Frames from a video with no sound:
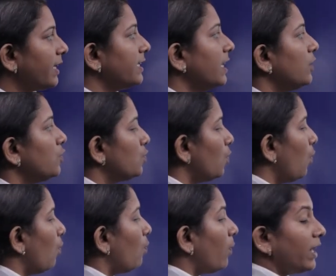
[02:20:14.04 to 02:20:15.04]
Right.
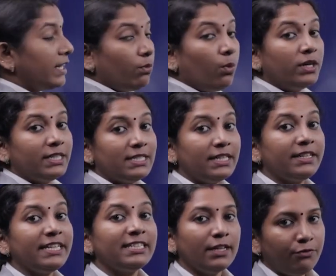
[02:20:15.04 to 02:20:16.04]
So, what is the
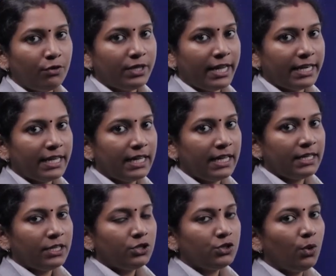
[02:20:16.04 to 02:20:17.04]
reason for that?
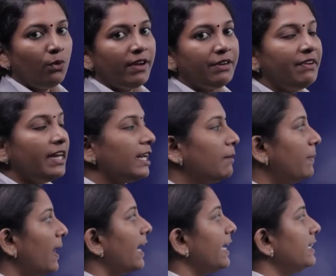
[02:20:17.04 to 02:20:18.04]
So, when we are
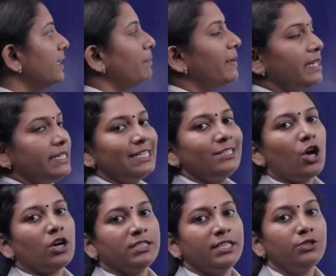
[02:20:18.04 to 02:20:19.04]
applying the BT
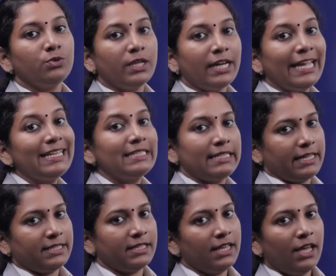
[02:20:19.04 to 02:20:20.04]
toxin to the
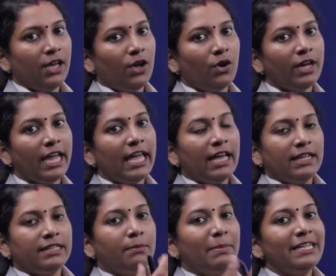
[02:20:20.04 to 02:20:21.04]
insects, okay,
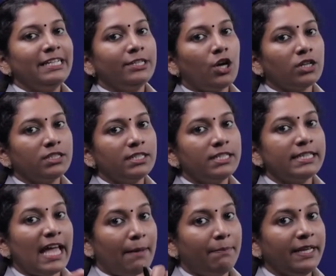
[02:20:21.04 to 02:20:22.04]
the BT toxin
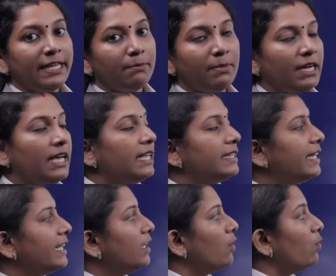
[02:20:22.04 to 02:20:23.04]
is applicable,
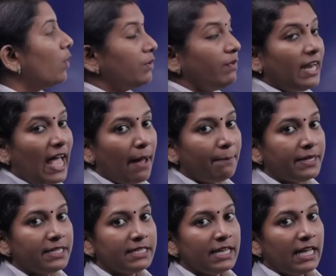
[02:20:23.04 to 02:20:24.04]
then what will
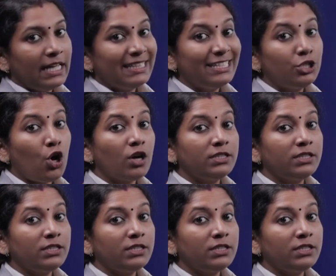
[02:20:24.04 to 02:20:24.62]
happen? The